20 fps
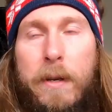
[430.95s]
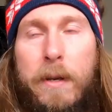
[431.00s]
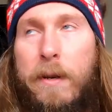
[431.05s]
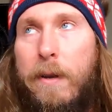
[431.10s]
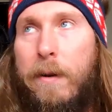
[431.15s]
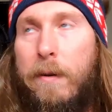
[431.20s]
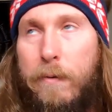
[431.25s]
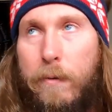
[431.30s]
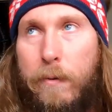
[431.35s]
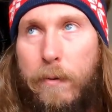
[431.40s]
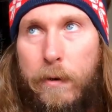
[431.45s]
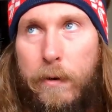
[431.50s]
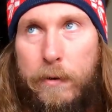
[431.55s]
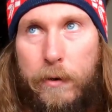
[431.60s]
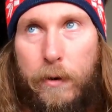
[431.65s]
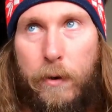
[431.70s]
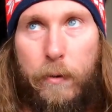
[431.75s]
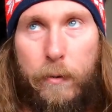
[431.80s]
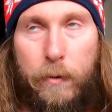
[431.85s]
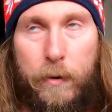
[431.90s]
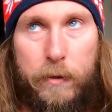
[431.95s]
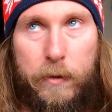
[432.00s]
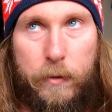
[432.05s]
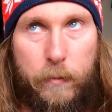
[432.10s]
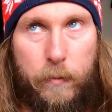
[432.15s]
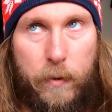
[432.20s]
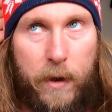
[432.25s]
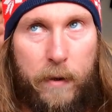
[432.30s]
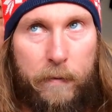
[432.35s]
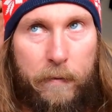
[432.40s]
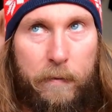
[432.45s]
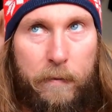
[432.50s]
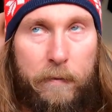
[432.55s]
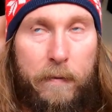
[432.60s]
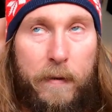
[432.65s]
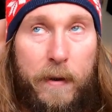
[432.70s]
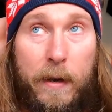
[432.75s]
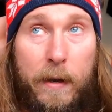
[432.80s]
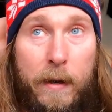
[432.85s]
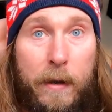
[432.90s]
And then, of course, Odin's wife
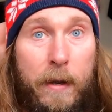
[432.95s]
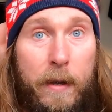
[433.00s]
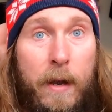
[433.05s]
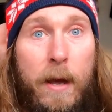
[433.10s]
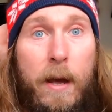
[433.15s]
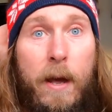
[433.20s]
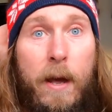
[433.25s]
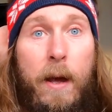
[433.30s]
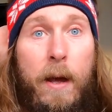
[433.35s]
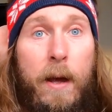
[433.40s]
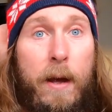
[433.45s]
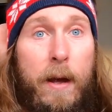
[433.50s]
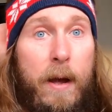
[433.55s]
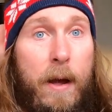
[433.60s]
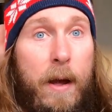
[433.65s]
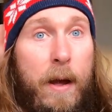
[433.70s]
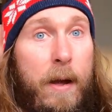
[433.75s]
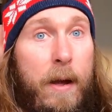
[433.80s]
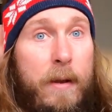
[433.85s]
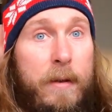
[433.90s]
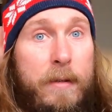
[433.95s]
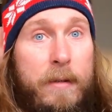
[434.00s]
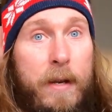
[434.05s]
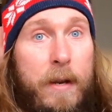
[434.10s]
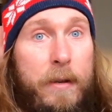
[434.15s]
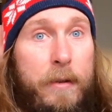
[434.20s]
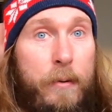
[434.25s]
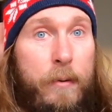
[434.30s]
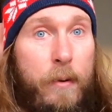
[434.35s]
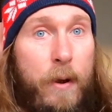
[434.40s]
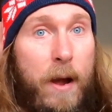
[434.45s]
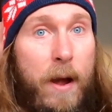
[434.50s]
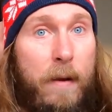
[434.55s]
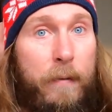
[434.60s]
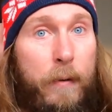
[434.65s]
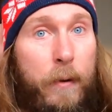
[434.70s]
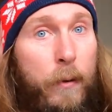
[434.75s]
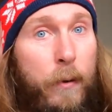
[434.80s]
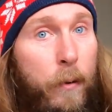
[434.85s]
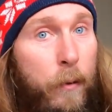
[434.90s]
Frigg uh, is said to
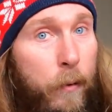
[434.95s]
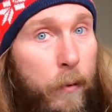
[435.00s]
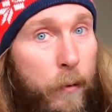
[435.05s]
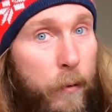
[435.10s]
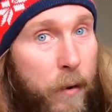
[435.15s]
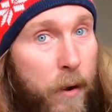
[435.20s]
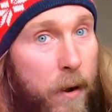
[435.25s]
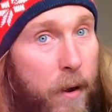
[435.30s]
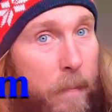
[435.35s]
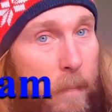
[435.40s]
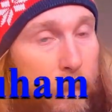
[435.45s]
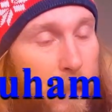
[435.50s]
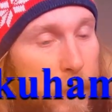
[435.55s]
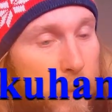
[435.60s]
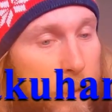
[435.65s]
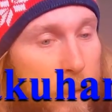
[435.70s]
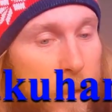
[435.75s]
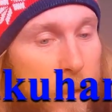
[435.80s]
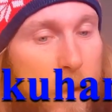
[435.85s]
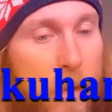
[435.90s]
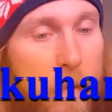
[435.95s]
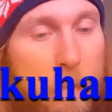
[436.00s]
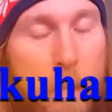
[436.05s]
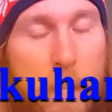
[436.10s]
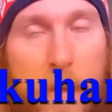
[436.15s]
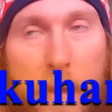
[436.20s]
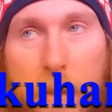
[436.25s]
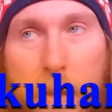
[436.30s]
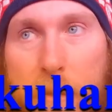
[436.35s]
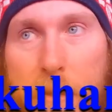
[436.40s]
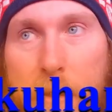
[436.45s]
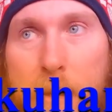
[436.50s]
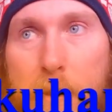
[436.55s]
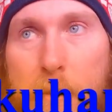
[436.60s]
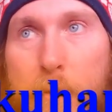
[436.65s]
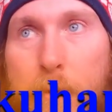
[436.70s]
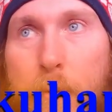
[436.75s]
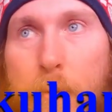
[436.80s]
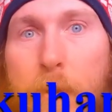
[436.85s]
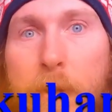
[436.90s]
have Kyokuham, so the ability
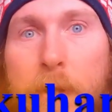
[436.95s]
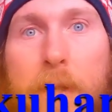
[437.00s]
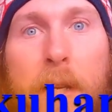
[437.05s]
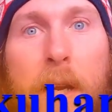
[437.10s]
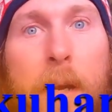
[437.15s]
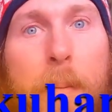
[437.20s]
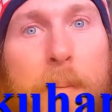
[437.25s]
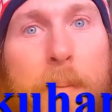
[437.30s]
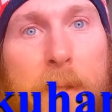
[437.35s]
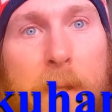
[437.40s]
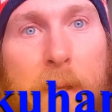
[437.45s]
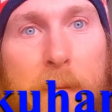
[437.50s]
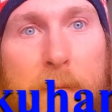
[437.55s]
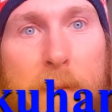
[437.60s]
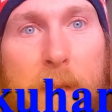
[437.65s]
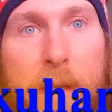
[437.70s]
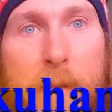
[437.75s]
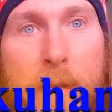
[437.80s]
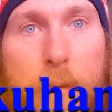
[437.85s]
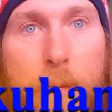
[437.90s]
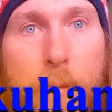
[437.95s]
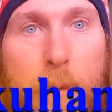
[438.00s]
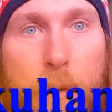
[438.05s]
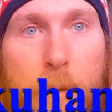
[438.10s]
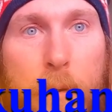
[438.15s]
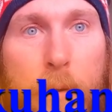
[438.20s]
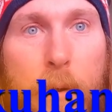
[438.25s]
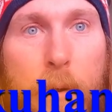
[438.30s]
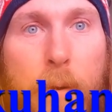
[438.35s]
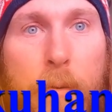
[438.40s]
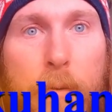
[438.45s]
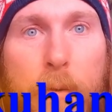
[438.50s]
to shapeshift into a crow.